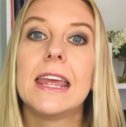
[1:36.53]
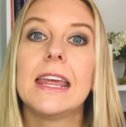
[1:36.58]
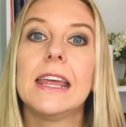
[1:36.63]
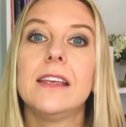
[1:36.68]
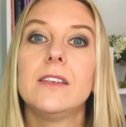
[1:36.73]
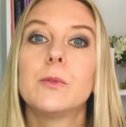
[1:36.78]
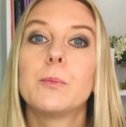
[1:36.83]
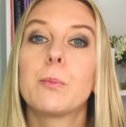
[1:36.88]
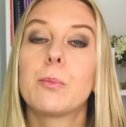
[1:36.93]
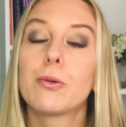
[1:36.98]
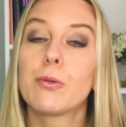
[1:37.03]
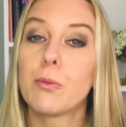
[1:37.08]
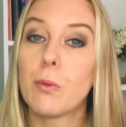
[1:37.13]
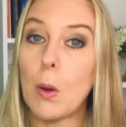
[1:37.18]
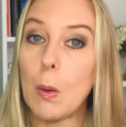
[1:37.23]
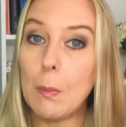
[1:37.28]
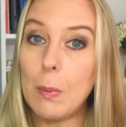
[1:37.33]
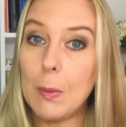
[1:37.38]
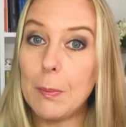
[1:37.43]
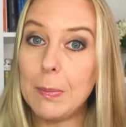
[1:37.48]
is
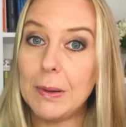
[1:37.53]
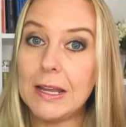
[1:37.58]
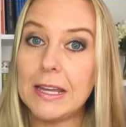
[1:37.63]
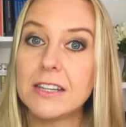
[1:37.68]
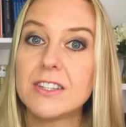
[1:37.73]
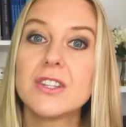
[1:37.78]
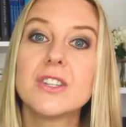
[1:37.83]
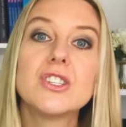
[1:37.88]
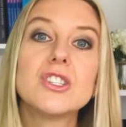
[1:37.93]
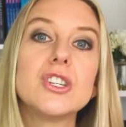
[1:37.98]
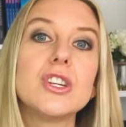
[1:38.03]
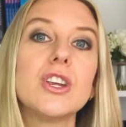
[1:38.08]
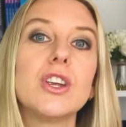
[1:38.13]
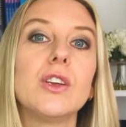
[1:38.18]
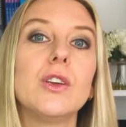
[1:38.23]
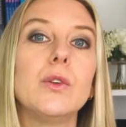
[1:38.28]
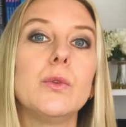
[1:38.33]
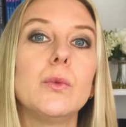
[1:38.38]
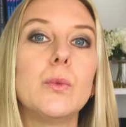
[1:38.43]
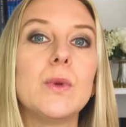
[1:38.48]
probably to
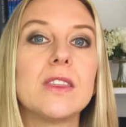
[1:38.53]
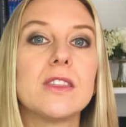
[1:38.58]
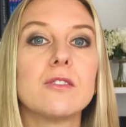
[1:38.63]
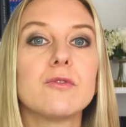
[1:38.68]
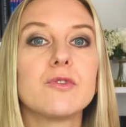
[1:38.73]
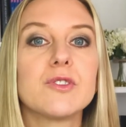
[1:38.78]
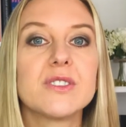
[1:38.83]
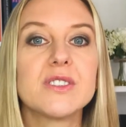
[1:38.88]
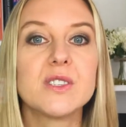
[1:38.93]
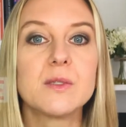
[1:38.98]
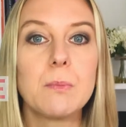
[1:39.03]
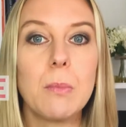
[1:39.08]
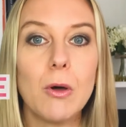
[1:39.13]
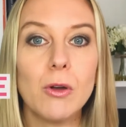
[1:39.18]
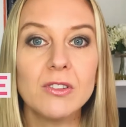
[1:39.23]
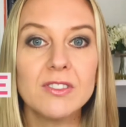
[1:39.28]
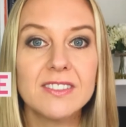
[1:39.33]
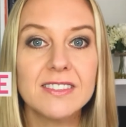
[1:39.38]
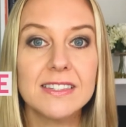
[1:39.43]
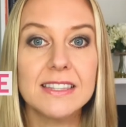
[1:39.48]
do with the
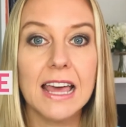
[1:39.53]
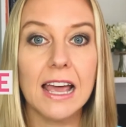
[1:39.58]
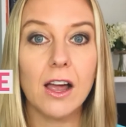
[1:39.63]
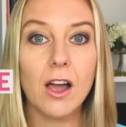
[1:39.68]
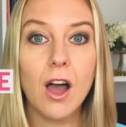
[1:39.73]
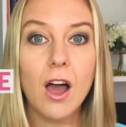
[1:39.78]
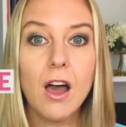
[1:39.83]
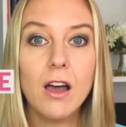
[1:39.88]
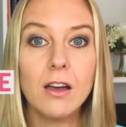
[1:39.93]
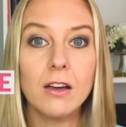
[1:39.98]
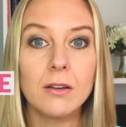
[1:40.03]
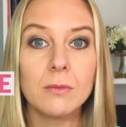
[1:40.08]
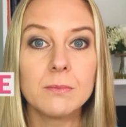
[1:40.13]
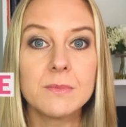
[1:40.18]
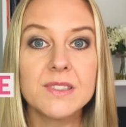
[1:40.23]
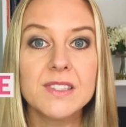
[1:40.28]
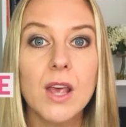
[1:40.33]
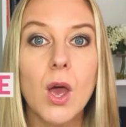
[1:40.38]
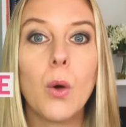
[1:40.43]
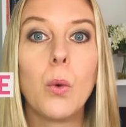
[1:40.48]
response that
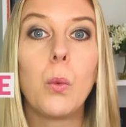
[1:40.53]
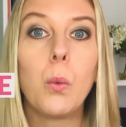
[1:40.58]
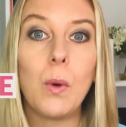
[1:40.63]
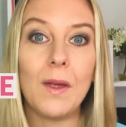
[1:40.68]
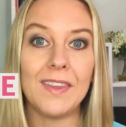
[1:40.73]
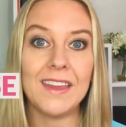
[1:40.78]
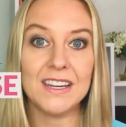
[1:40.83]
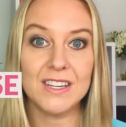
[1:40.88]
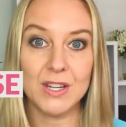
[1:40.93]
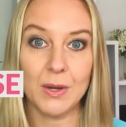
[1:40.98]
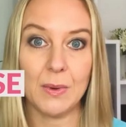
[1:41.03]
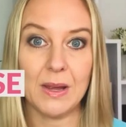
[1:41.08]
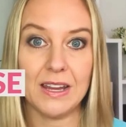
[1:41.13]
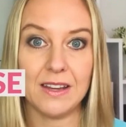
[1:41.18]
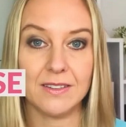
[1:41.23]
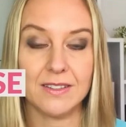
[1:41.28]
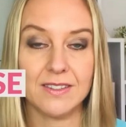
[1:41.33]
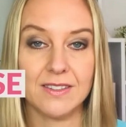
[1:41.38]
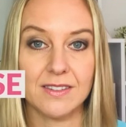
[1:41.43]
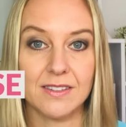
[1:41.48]
comes when they do
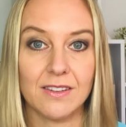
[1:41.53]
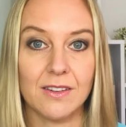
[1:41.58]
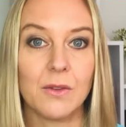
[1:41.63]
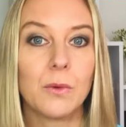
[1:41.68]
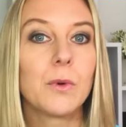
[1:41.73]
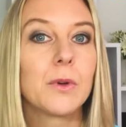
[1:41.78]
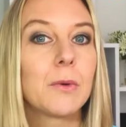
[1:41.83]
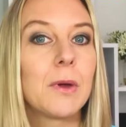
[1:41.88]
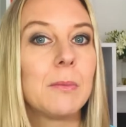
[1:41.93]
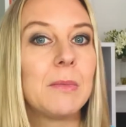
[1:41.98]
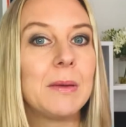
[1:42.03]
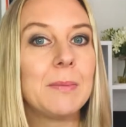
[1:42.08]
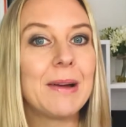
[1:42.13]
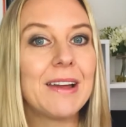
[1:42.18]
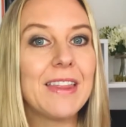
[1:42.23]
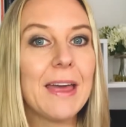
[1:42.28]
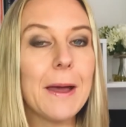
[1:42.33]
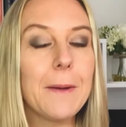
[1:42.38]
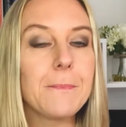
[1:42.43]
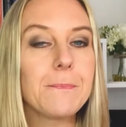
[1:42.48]
it. What do I mean
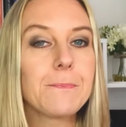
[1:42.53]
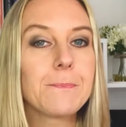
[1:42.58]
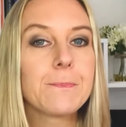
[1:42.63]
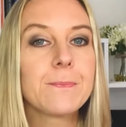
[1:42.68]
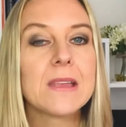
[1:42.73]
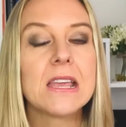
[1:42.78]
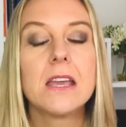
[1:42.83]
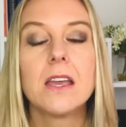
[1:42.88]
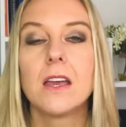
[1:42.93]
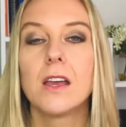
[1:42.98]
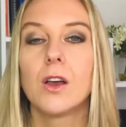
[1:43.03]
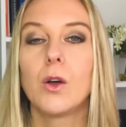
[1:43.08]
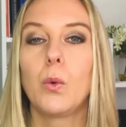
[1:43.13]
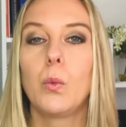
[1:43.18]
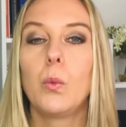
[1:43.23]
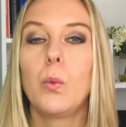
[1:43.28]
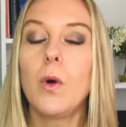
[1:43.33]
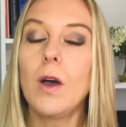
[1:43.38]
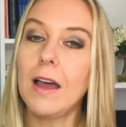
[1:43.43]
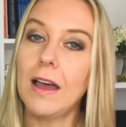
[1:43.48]
by that?
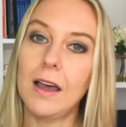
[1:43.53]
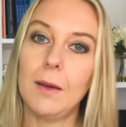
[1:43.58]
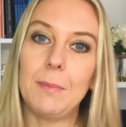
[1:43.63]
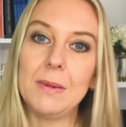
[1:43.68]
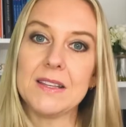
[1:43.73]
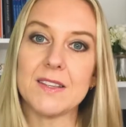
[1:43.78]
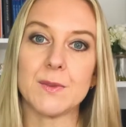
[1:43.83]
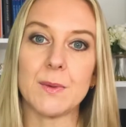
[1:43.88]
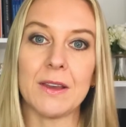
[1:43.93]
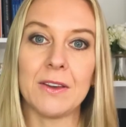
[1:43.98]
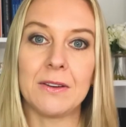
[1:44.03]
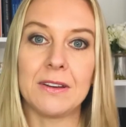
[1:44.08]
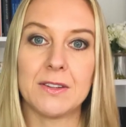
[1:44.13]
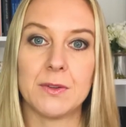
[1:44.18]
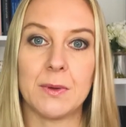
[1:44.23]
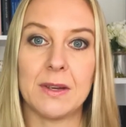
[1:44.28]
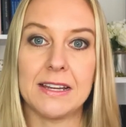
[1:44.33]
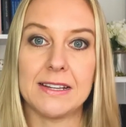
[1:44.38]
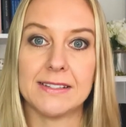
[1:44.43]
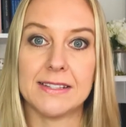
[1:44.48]
What happens when your
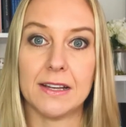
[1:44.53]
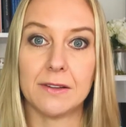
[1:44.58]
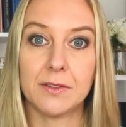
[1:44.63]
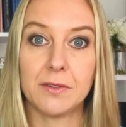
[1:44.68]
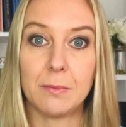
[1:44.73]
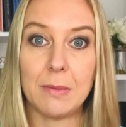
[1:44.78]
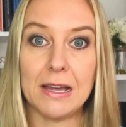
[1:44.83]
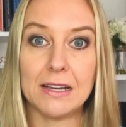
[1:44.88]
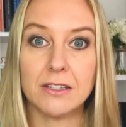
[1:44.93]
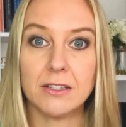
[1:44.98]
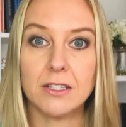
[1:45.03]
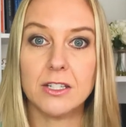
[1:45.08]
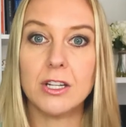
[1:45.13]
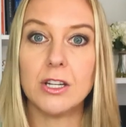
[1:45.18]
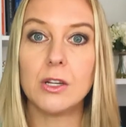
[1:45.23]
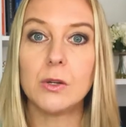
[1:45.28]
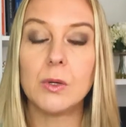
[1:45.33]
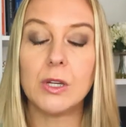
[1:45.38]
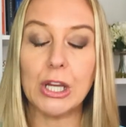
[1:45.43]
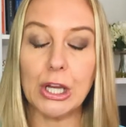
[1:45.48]
little one gets out of bed? Do
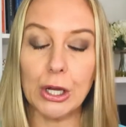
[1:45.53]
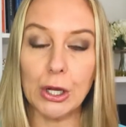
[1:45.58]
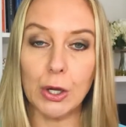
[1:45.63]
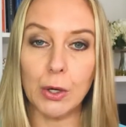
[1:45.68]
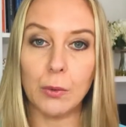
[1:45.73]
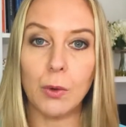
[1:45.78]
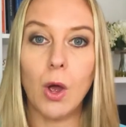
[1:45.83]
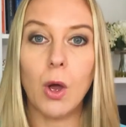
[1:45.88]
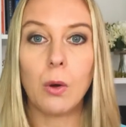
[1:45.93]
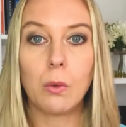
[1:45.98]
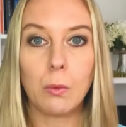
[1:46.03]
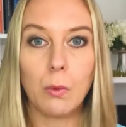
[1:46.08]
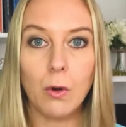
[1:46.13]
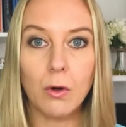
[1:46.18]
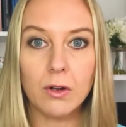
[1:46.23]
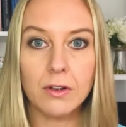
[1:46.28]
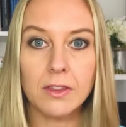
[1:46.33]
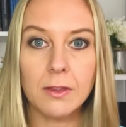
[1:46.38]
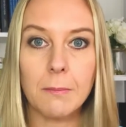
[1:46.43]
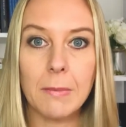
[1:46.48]
you
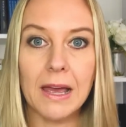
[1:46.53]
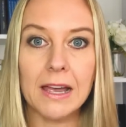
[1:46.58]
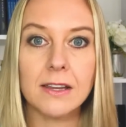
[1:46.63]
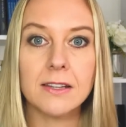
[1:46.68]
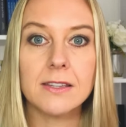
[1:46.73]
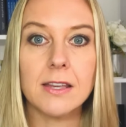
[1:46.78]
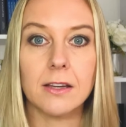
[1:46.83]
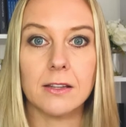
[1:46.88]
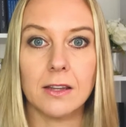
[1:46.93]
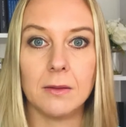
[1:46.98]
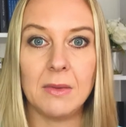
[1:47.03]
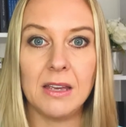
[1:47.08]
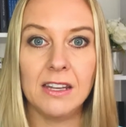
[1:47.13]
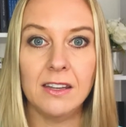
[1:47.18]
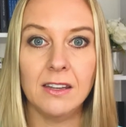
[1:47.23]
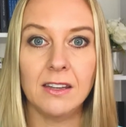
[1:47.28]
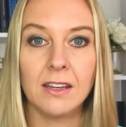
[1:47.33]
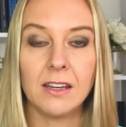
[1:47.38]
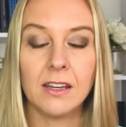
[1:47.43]
walk them back and tuck them in?